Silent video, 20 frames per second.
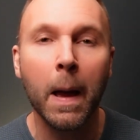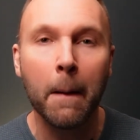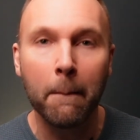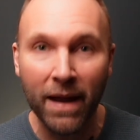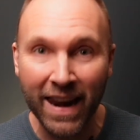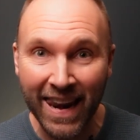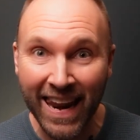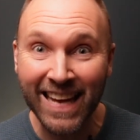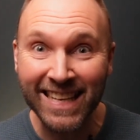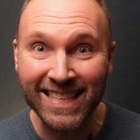
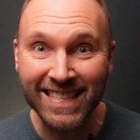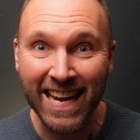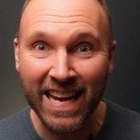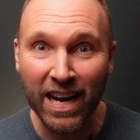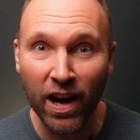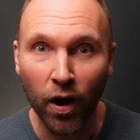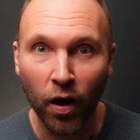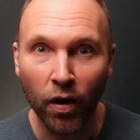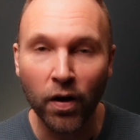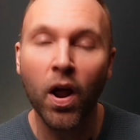But let's get
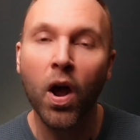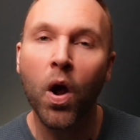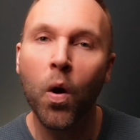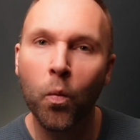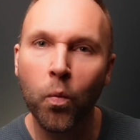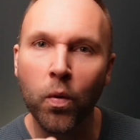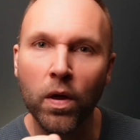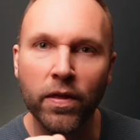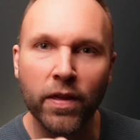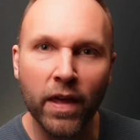on
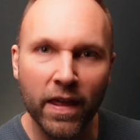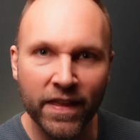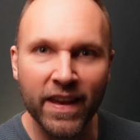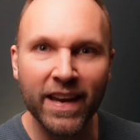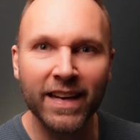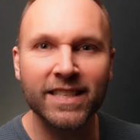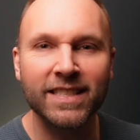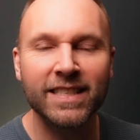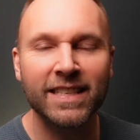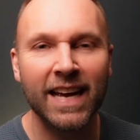with
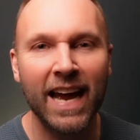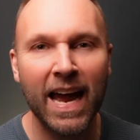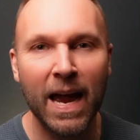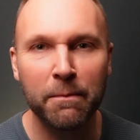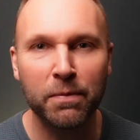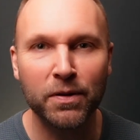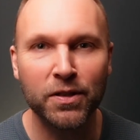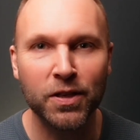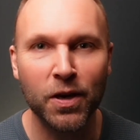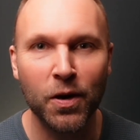this
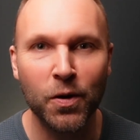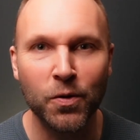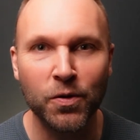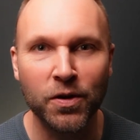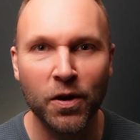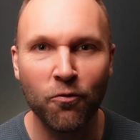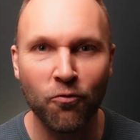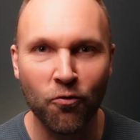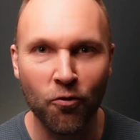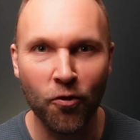
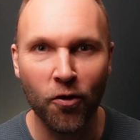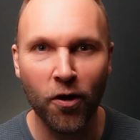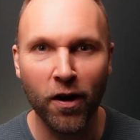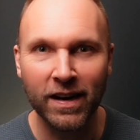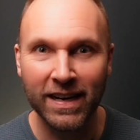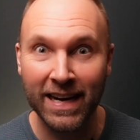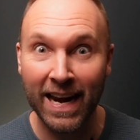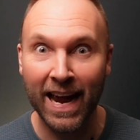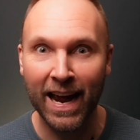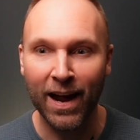episode
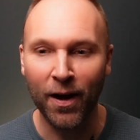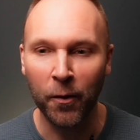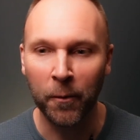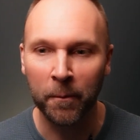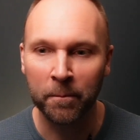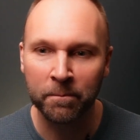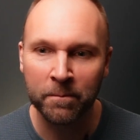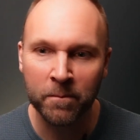right now.